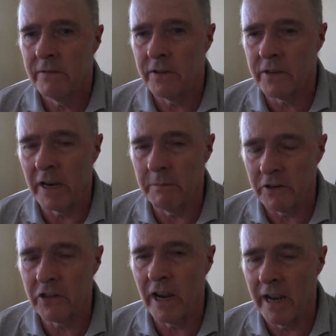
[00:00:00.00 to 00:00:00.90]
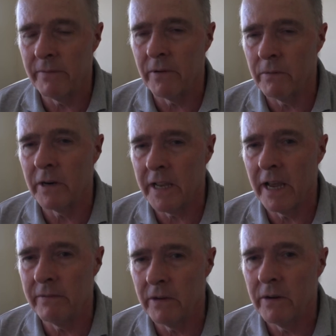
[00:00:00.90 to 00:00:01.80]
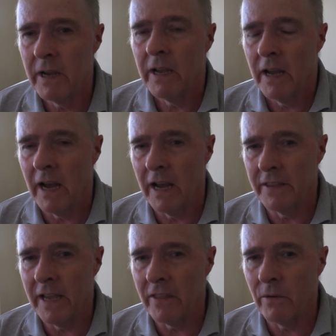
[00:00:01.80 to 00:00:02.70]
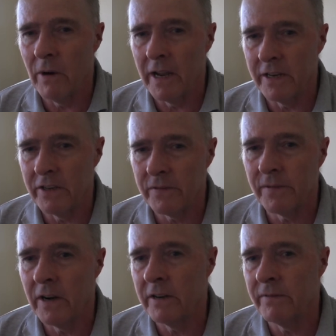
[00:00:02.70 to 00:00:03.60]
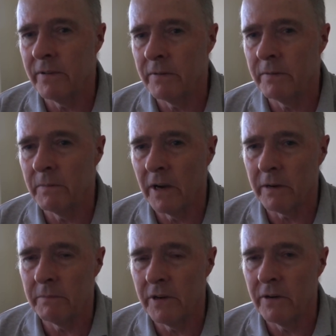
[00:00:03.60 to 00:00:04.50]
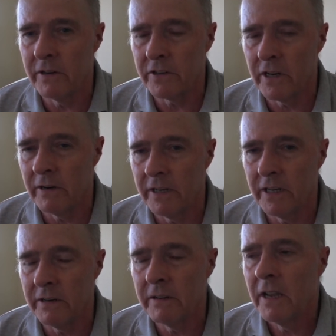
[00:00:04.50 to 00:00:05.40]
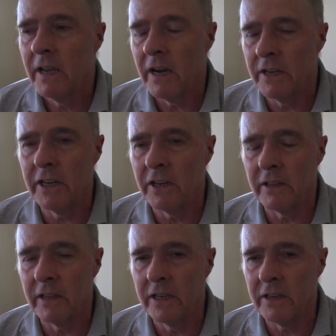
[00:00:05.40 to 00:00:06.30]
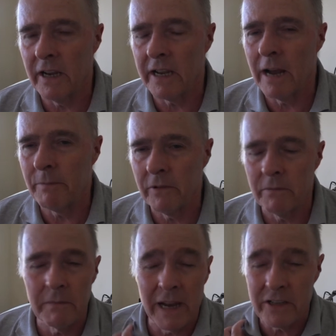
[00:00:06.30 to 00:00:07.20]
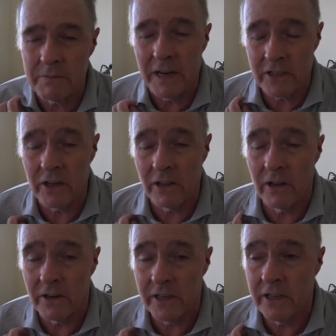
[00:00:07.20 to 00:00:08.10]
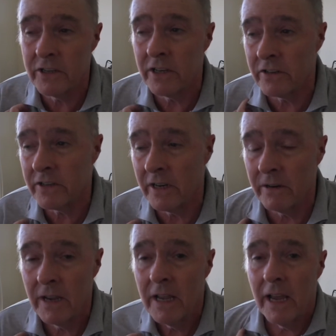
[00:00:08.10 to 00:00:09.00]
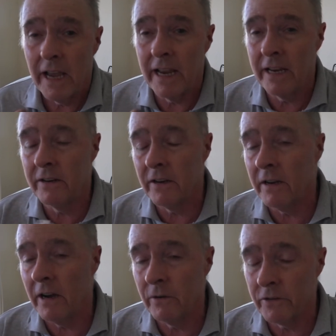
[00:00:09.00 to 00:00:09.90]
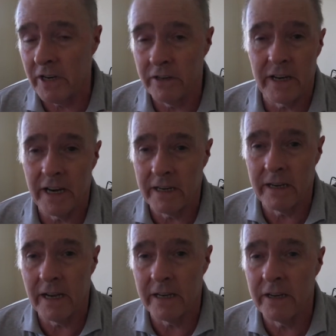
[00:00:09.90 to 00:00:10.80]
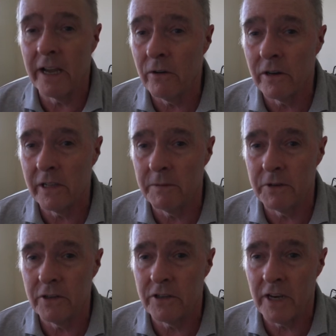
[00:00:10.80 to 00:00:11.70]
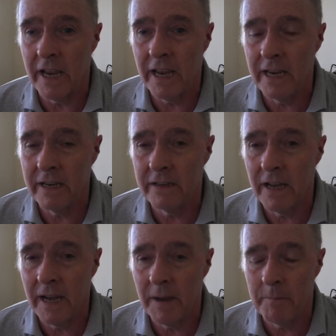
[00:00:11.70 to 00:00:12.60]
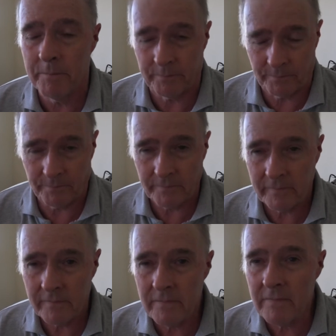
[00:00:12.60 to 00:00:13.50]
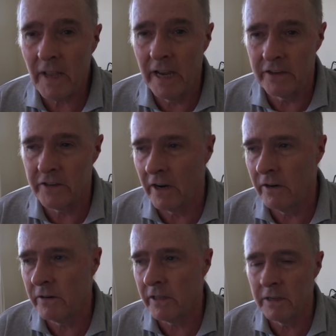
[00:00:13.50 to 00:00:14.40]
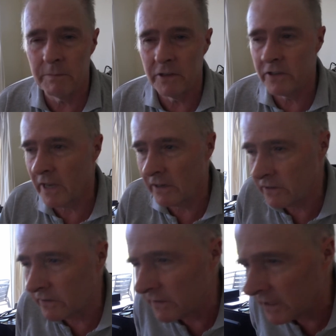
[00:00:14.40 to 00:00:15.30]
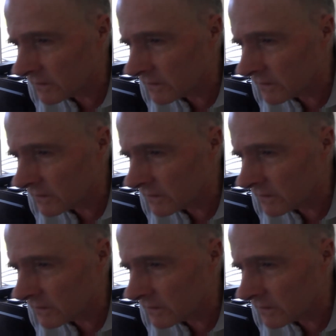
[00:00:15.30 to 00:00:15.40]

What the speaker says: say my shaver and what have you. The other one is fine for my computer, so I need a couple makes it a lot easier. So, and I also take nail clippers and toe clippers, those sort of things.